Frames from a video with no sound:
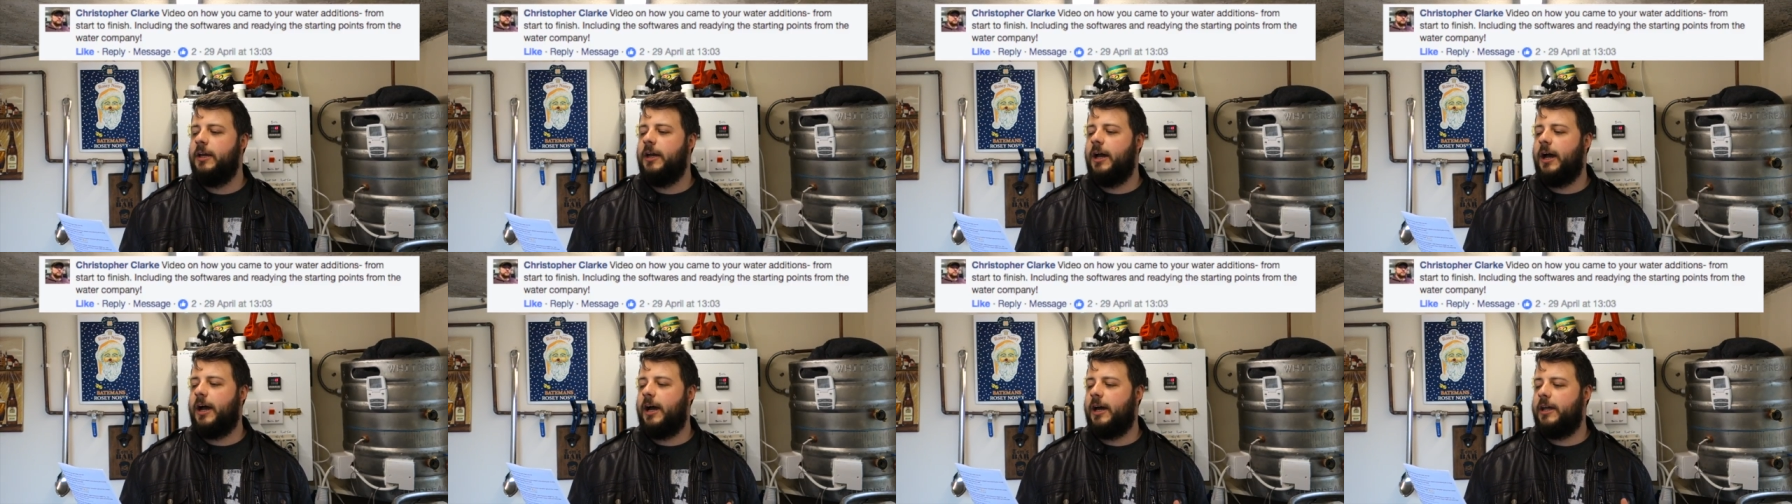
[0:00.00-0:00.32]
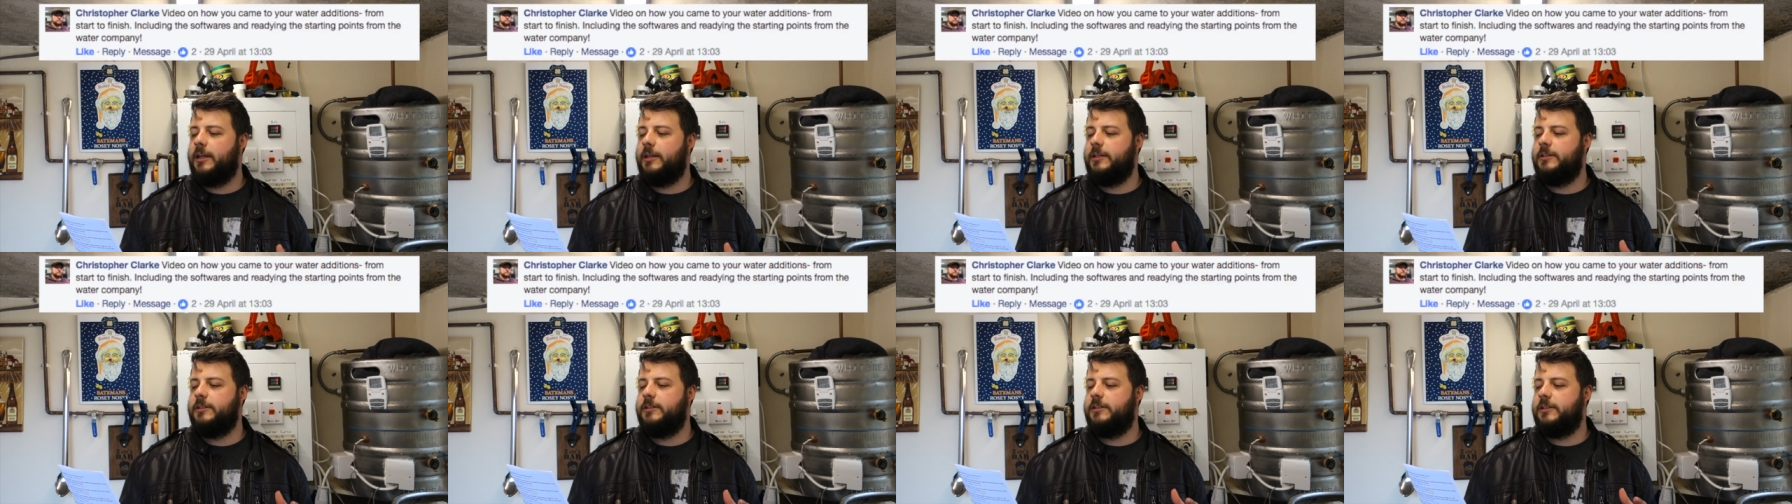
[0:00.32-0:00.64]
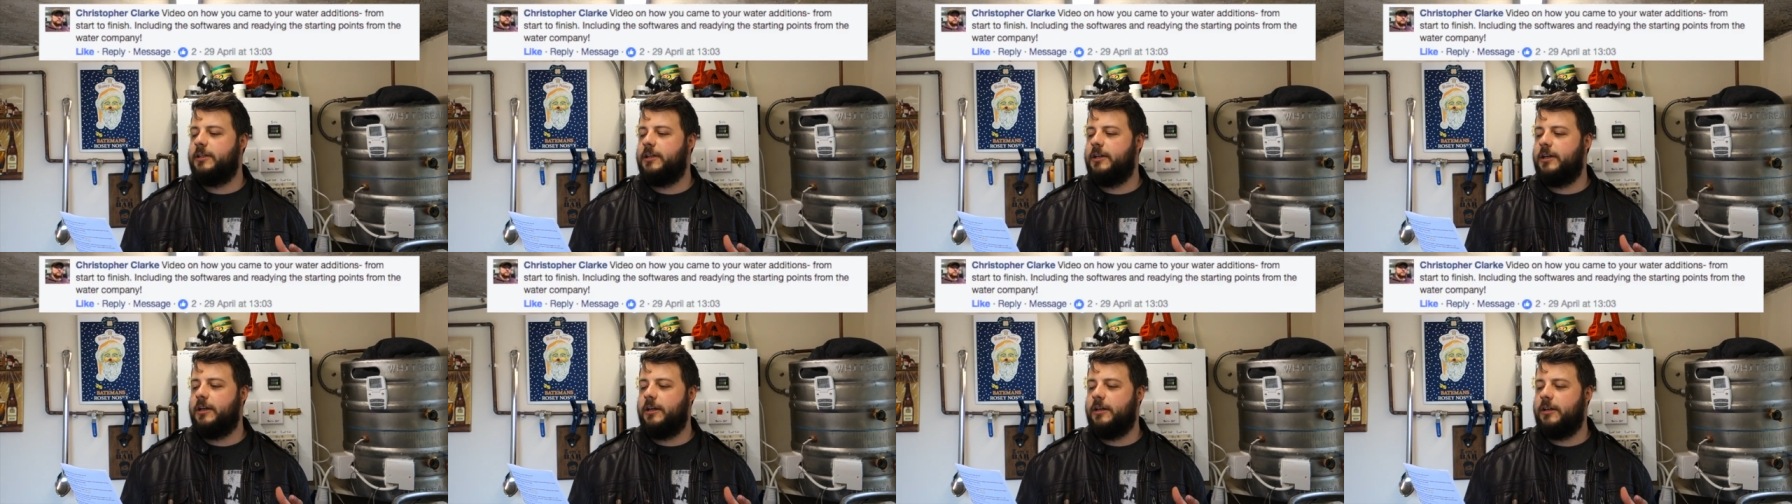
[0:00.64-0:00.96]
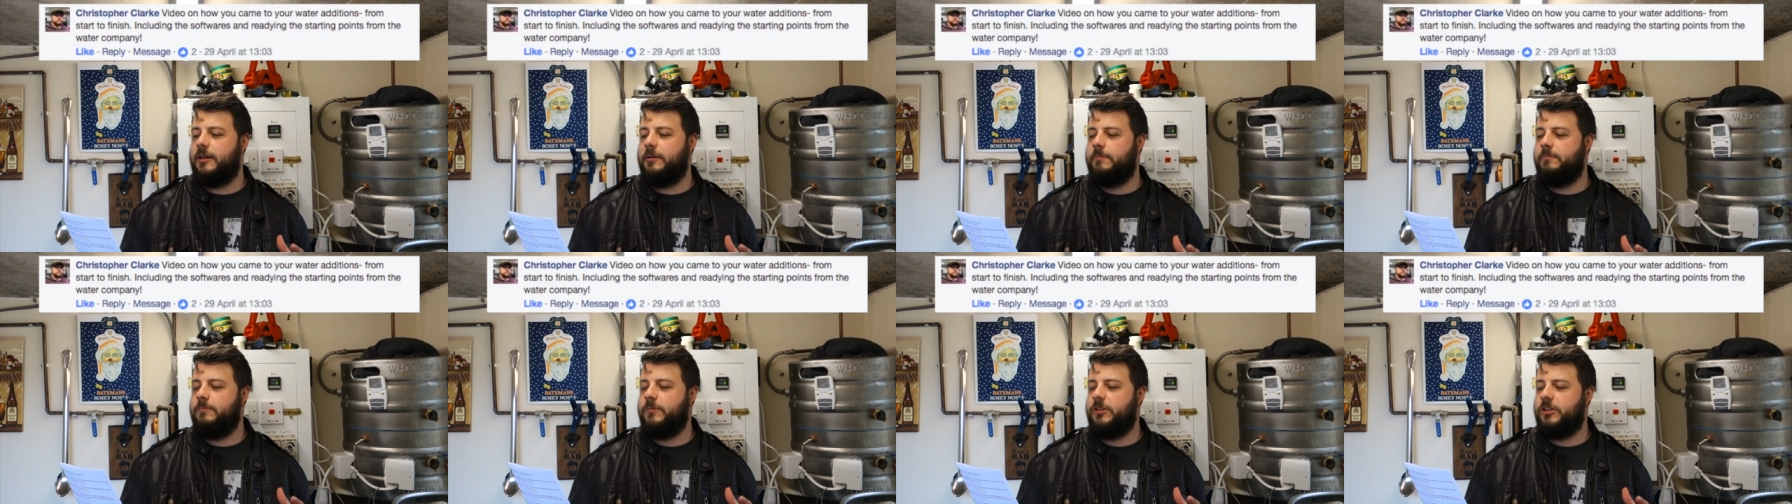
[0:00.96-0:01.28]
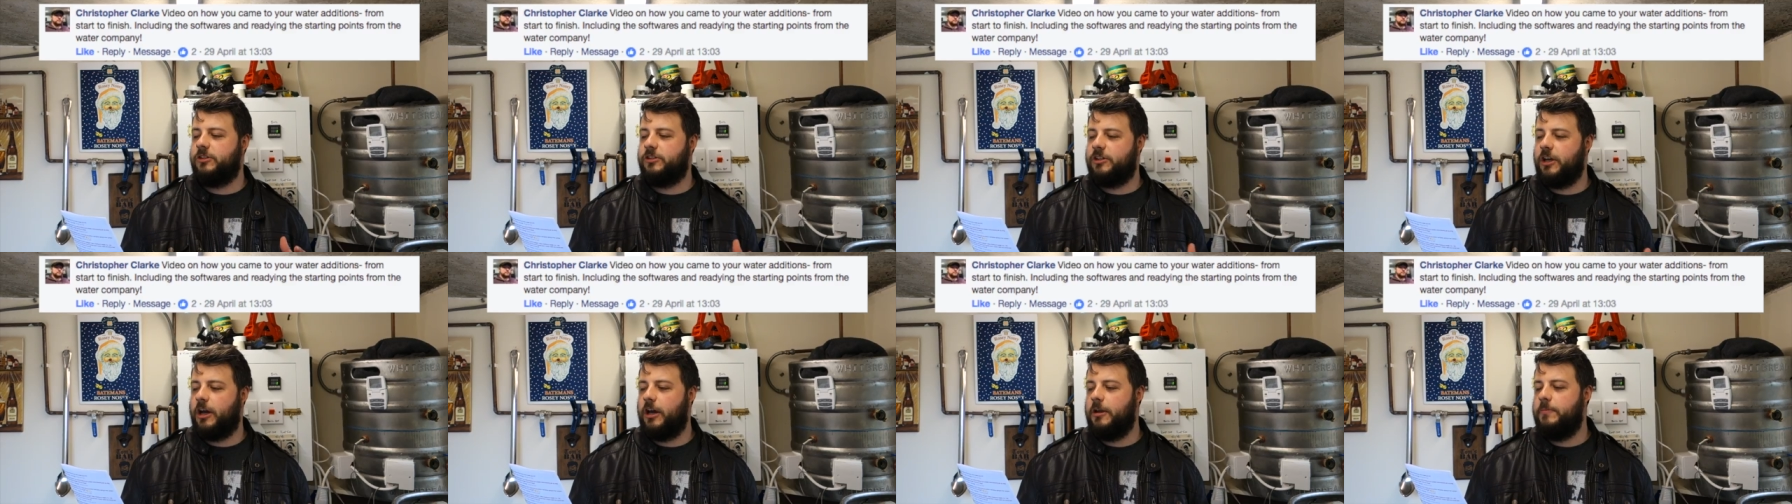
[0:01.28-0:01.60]
and um,
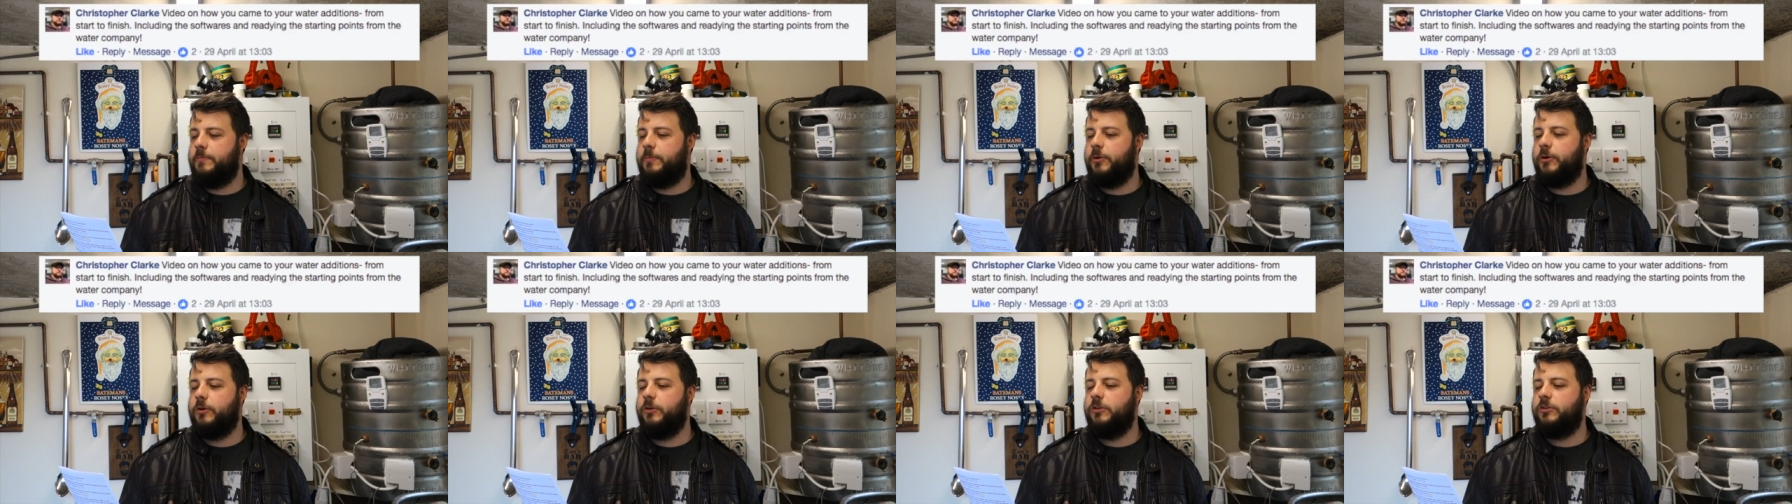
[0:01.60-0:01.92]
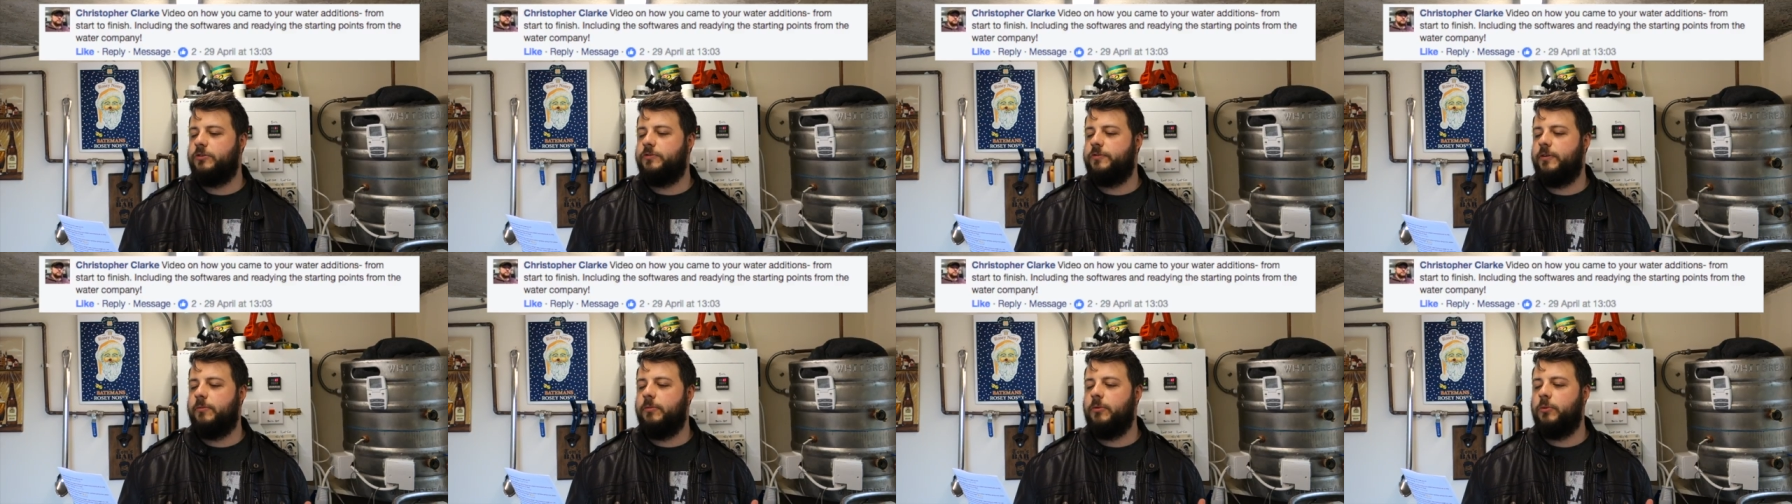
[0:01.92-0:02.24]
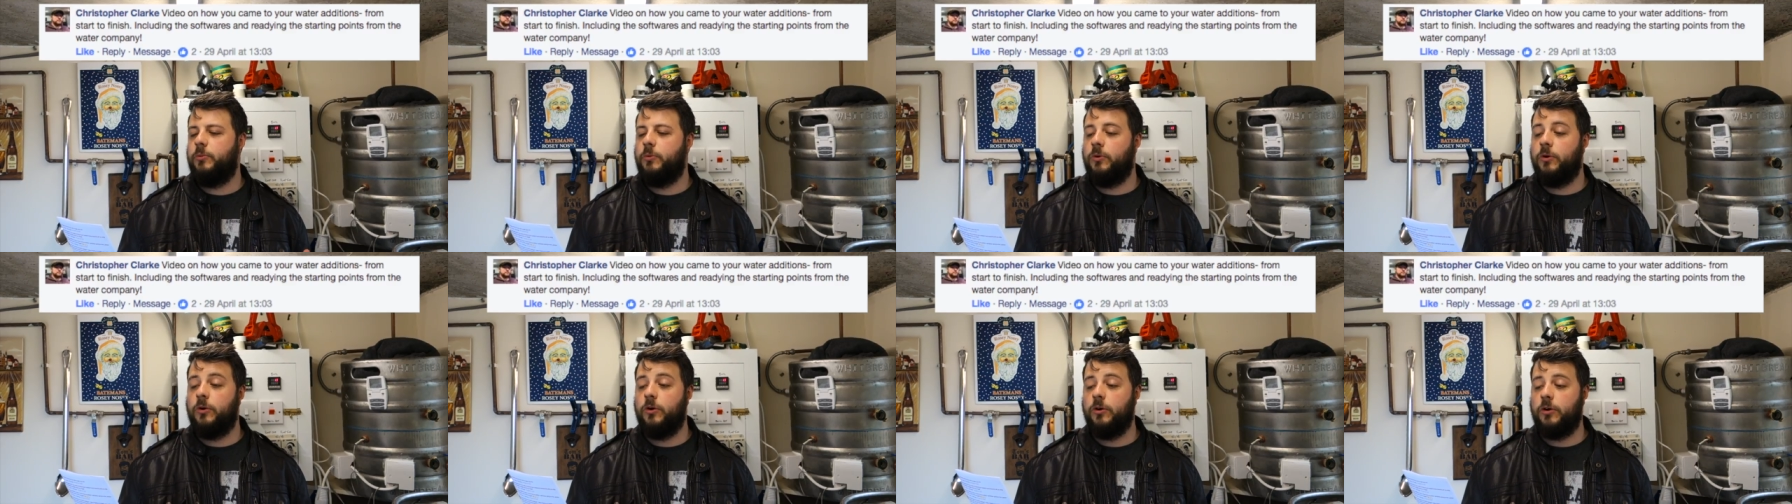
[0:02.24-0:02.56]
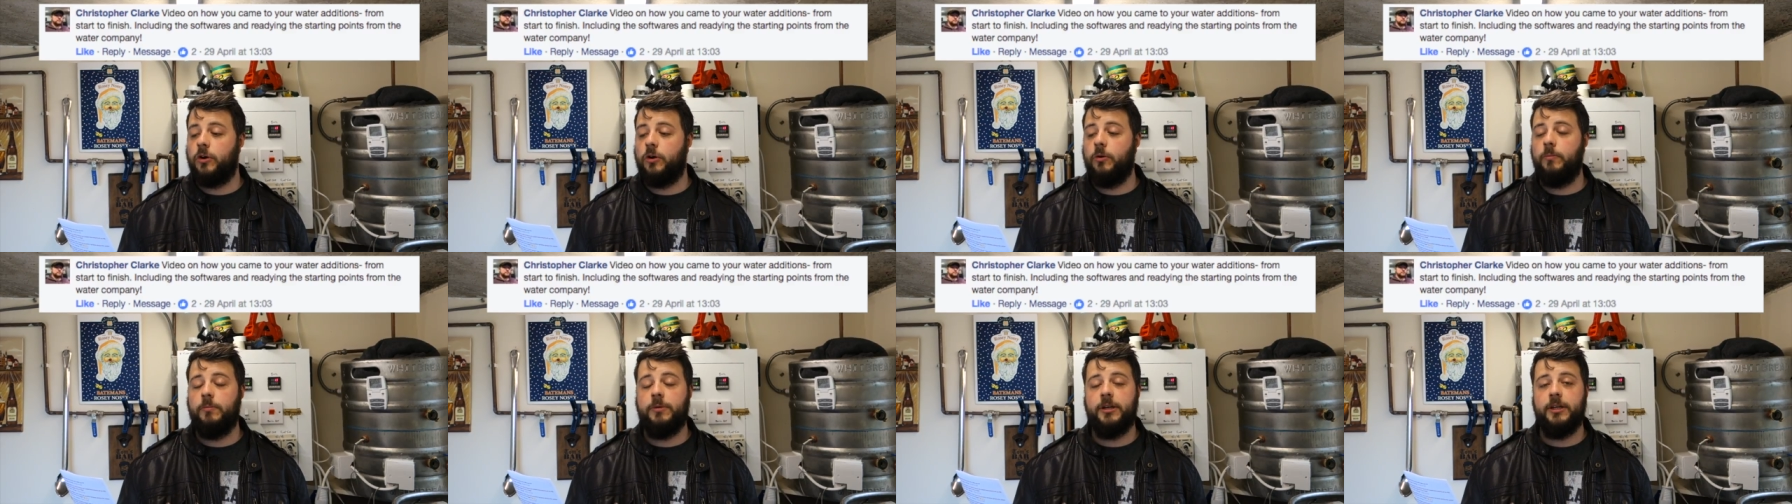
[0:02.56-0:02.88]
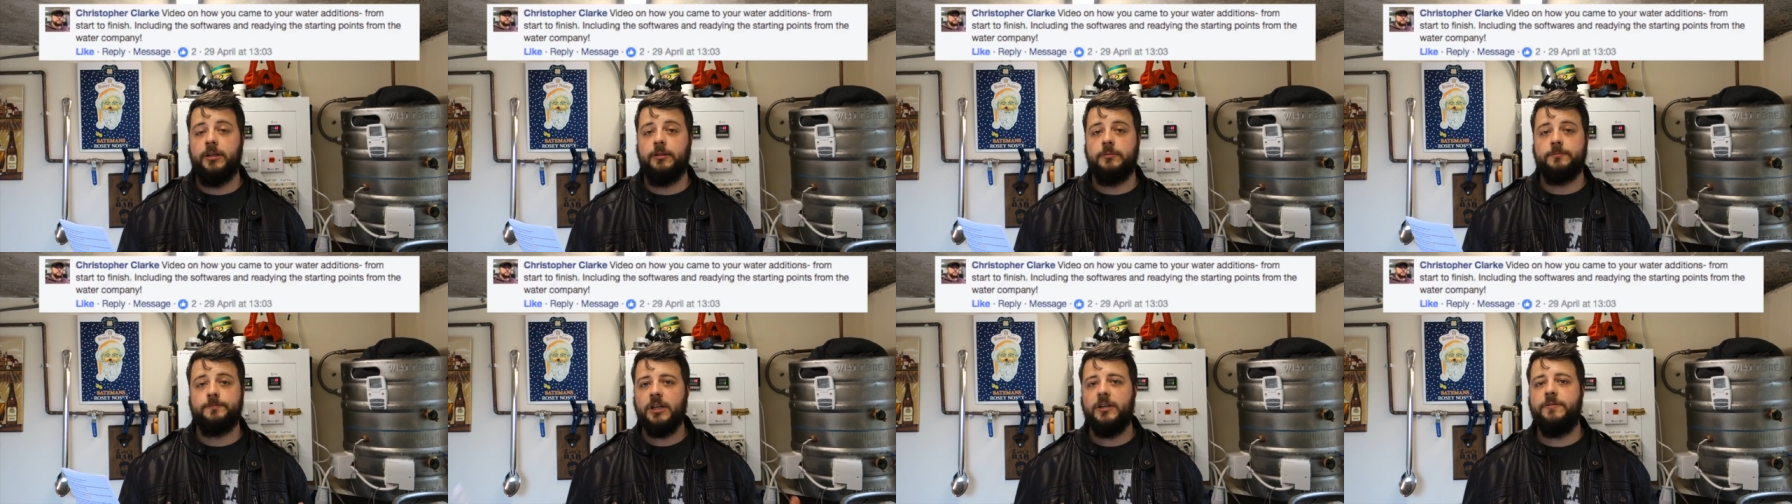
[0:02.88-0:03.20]
starting points from the water company.